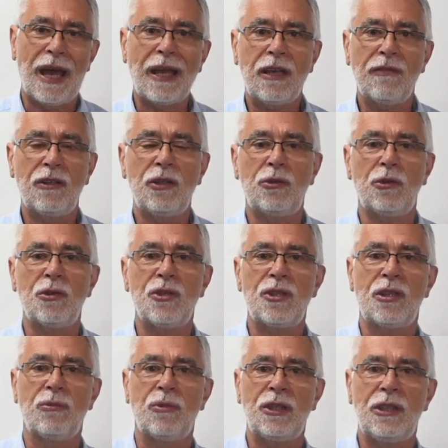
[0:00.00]
back of the
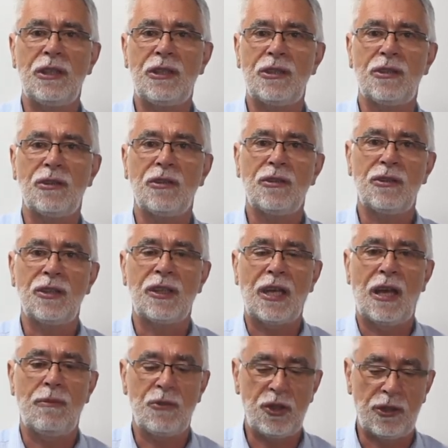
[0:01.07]
nose that we need to
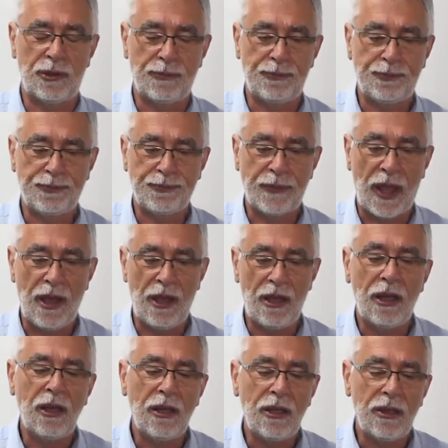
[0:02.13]
capture.
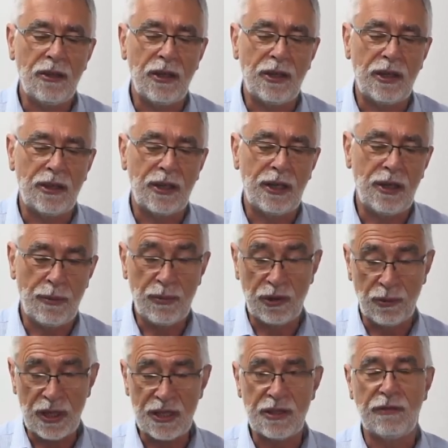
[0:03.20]
There are a
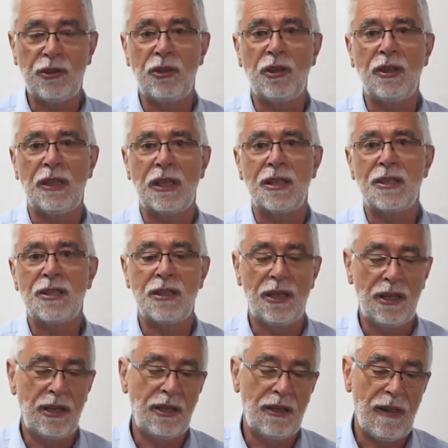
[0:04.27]
number of ways of doing this.
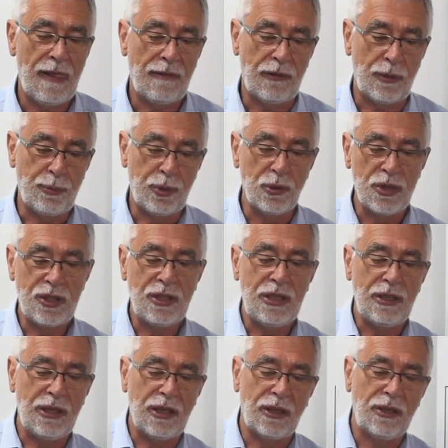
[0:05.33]
For
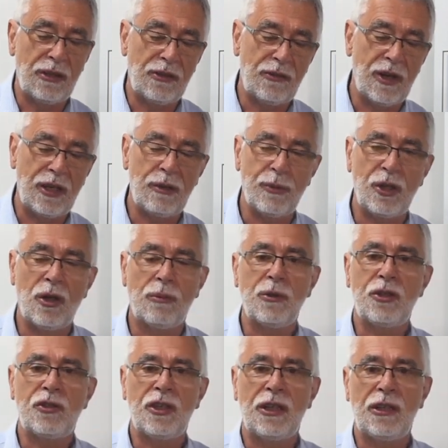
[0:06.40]
posterior
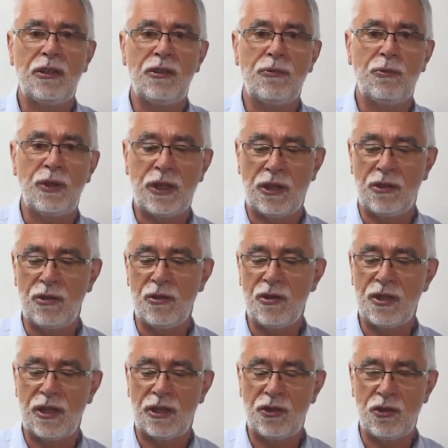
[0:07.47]
rhinomanometry, we can
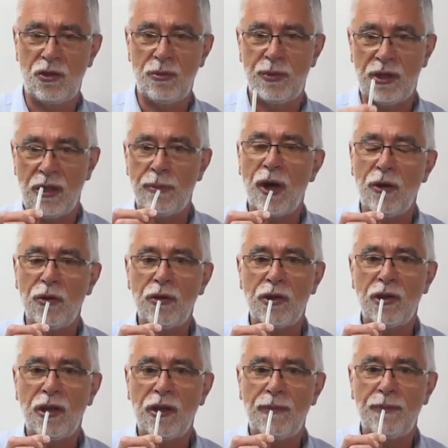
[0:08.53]
use a tube in the
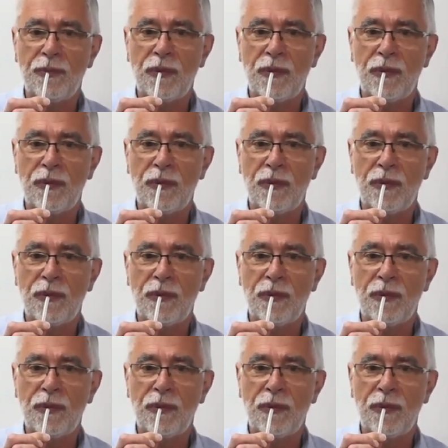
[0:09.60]
mouth.